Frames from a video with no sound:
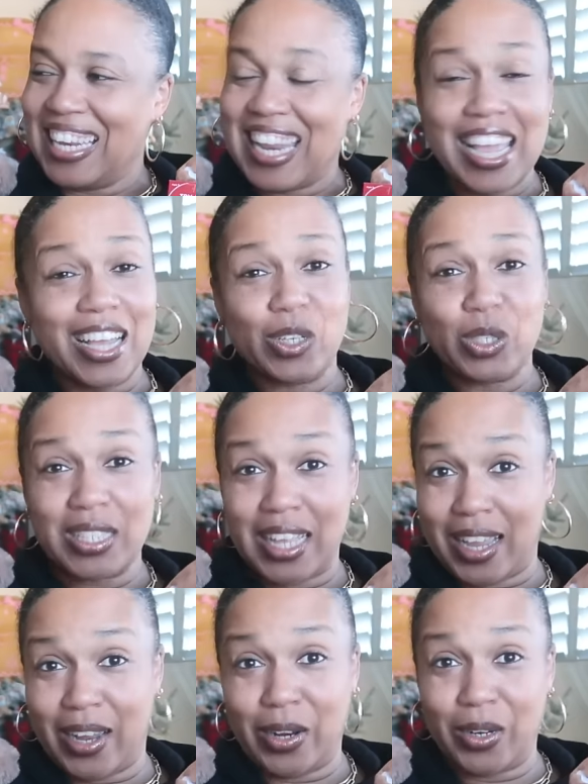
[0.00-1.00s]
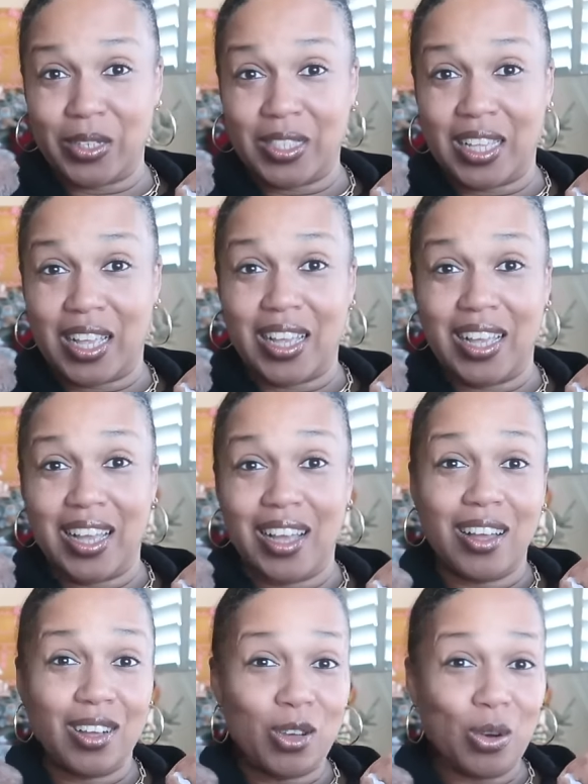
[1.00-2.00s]
Downstairs,
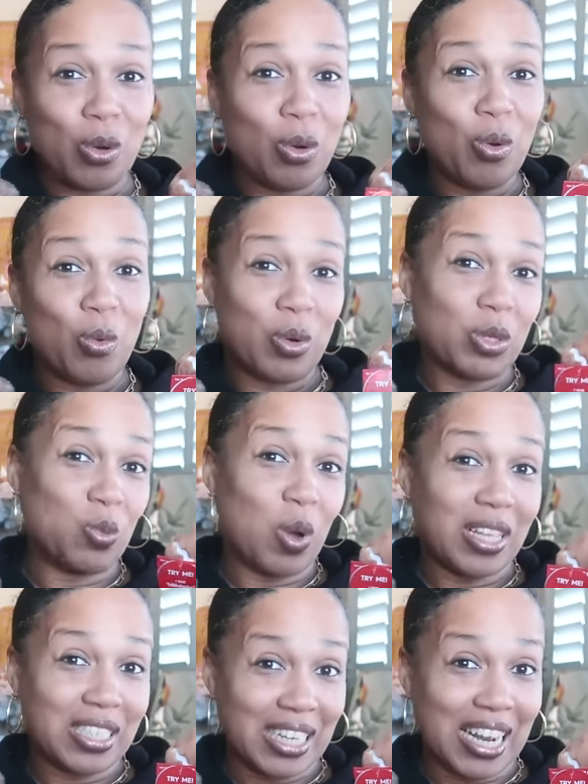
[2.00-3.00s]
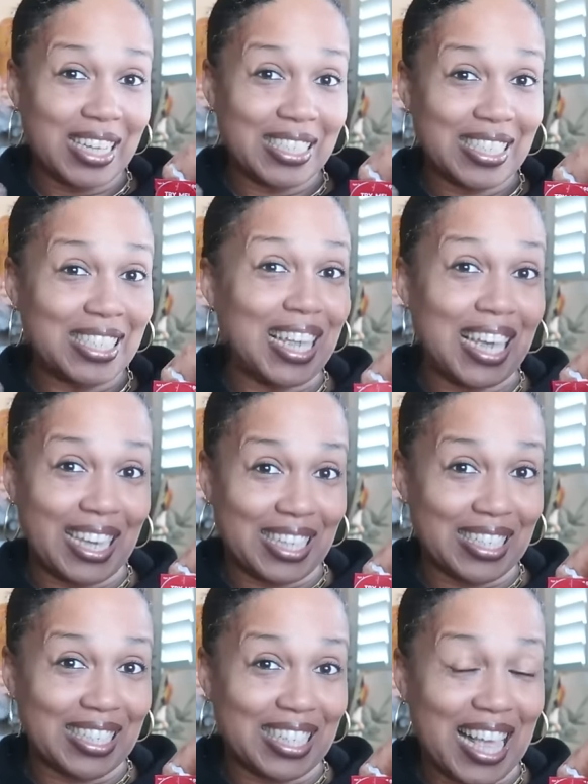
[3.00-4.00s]
Uncle was watching Auntie
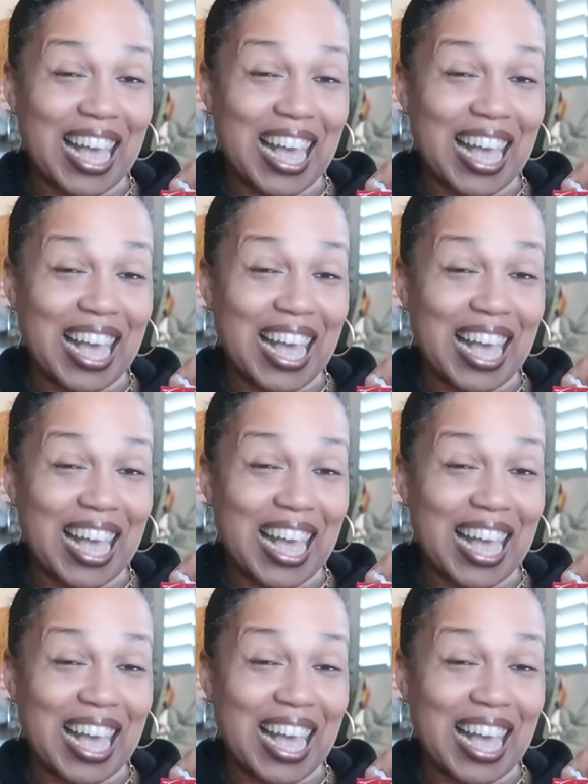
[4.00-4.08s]
dance.